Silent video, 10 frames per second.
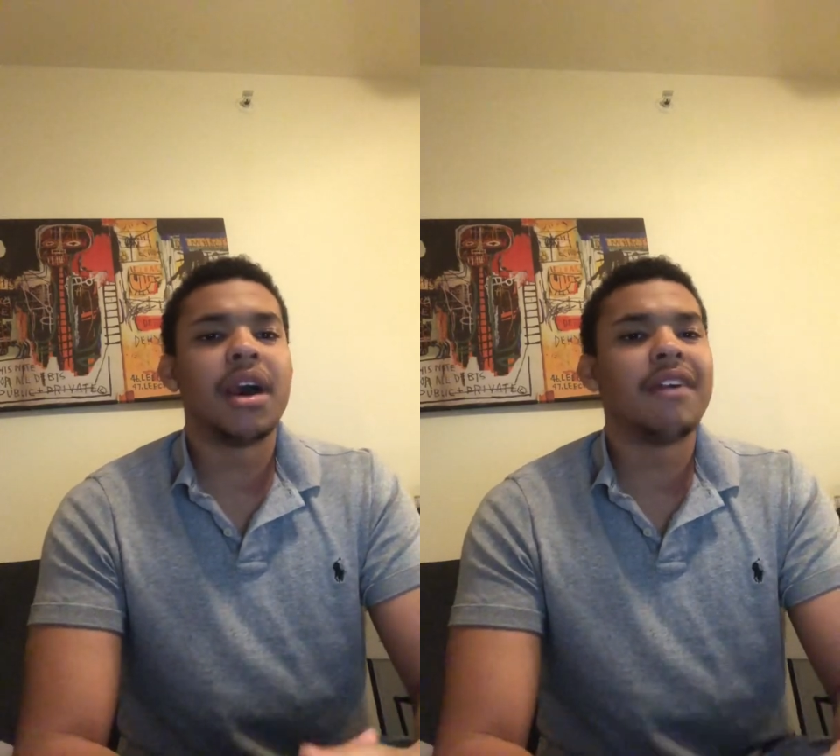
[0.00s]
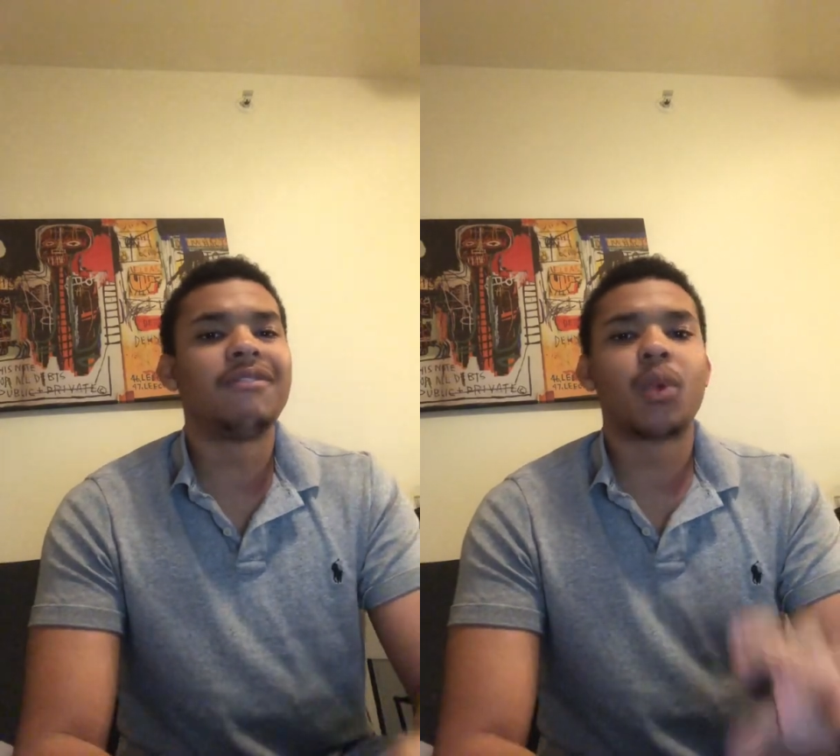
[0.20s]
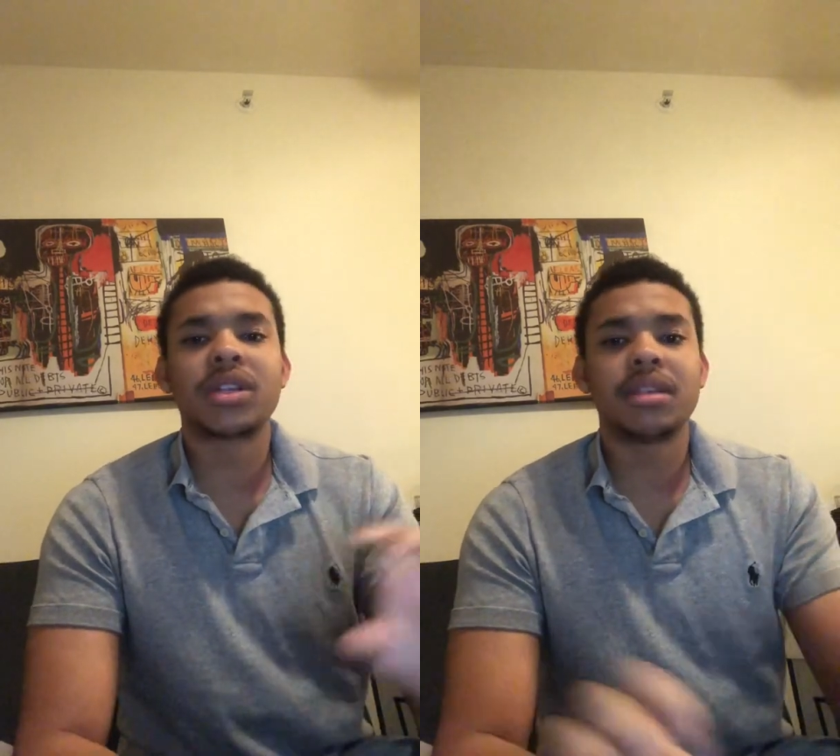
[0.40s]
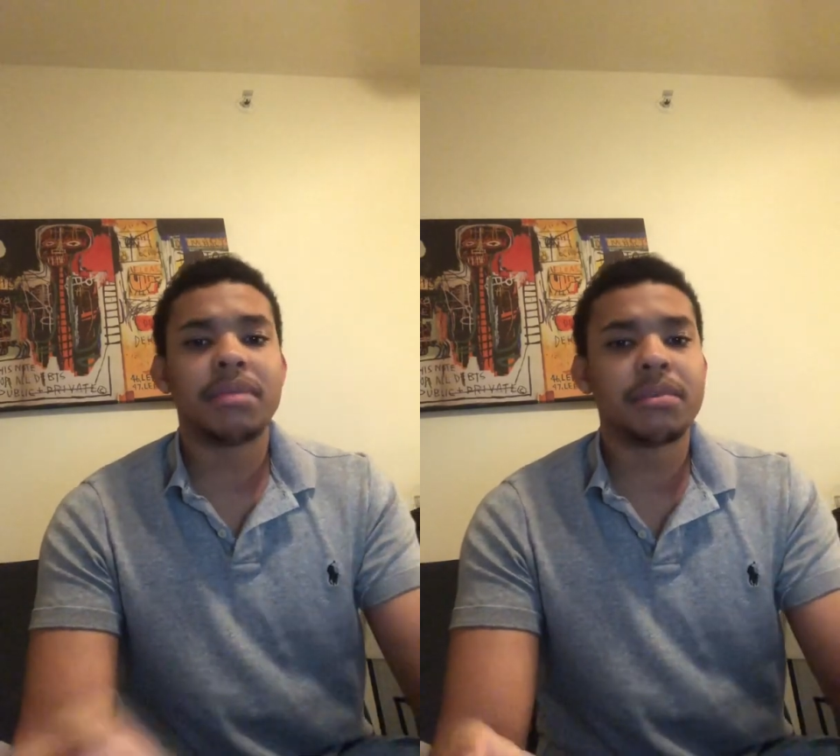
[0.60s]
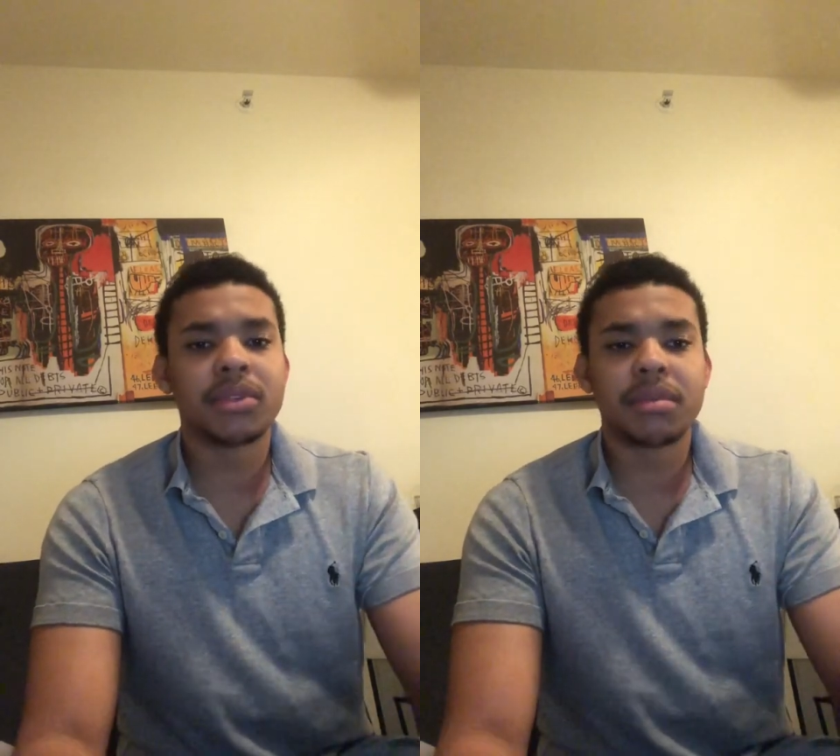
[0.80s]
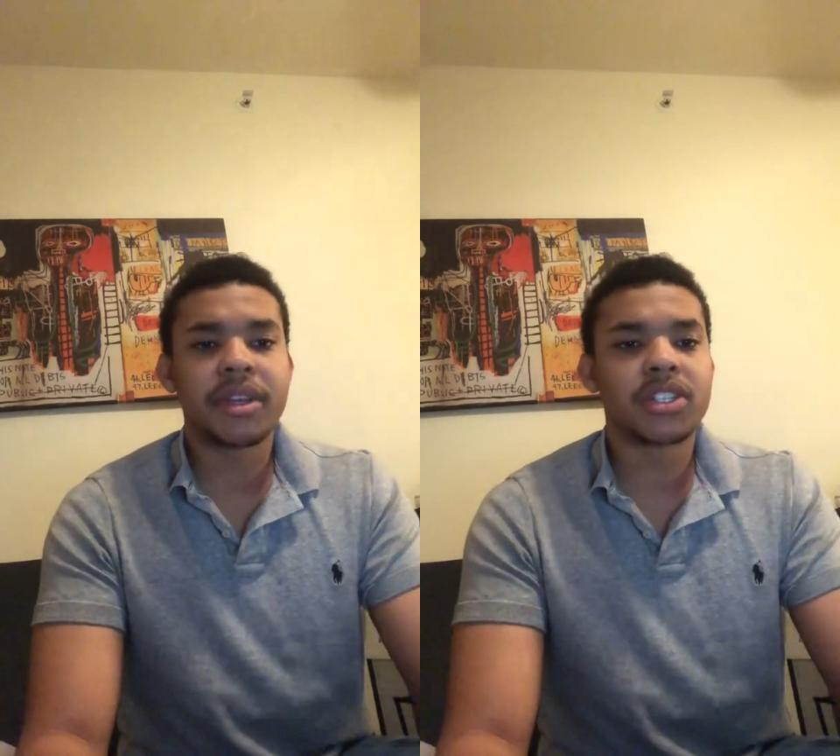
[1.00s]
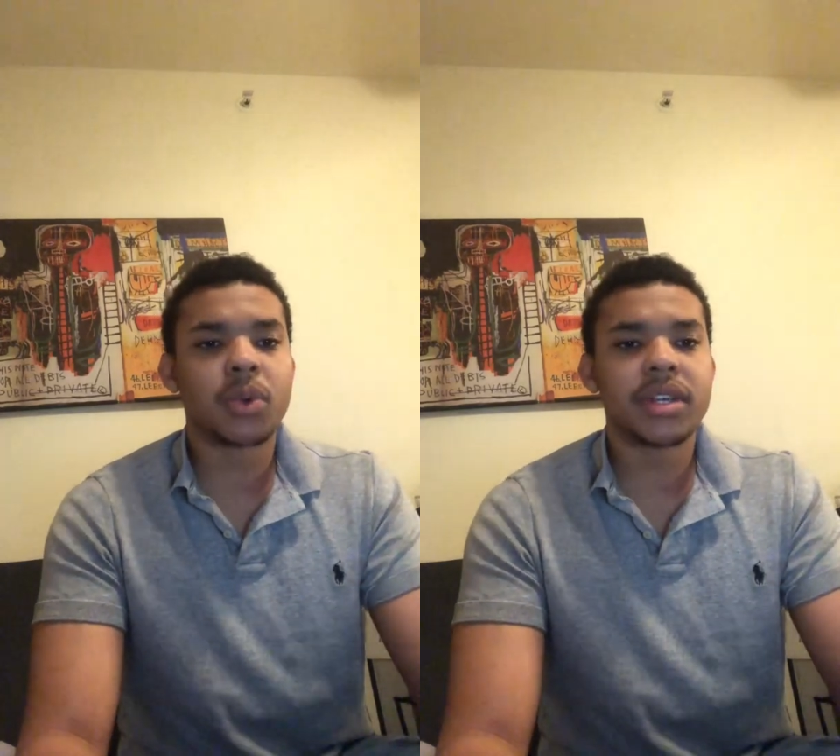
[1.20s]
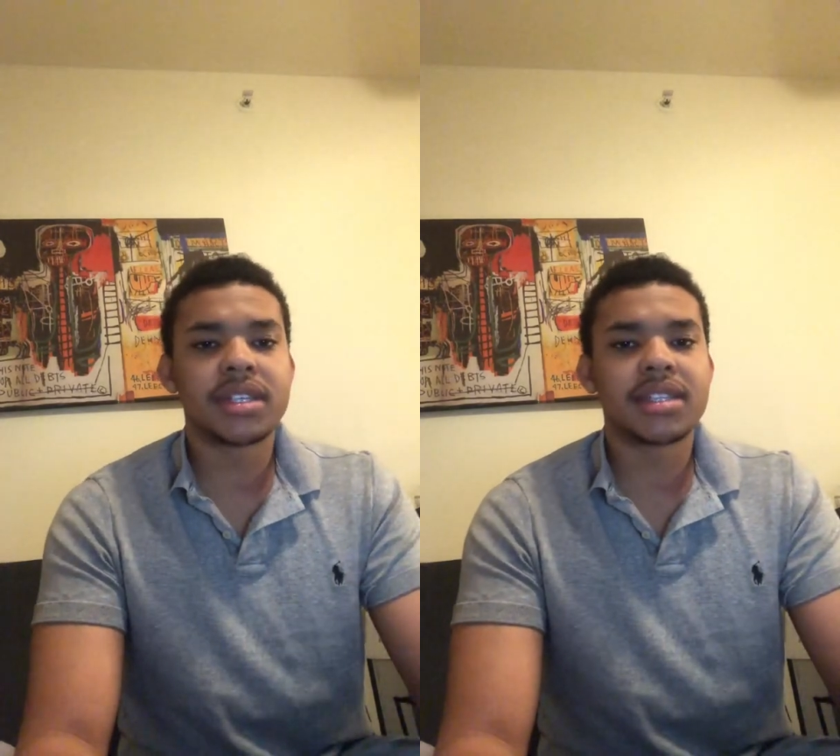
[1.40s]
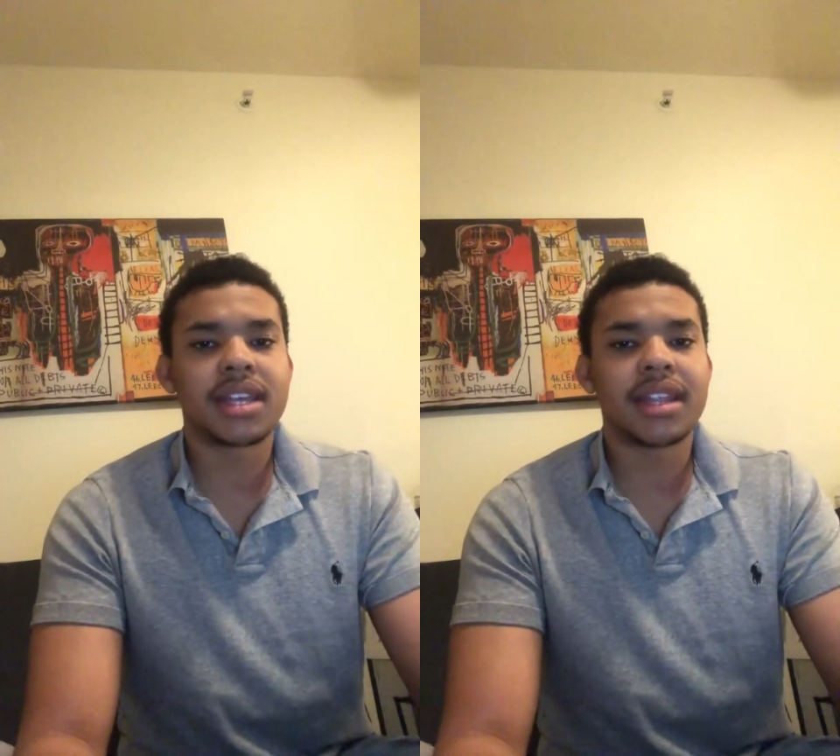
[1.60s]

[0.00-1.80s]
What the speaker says: forcing people to make choices that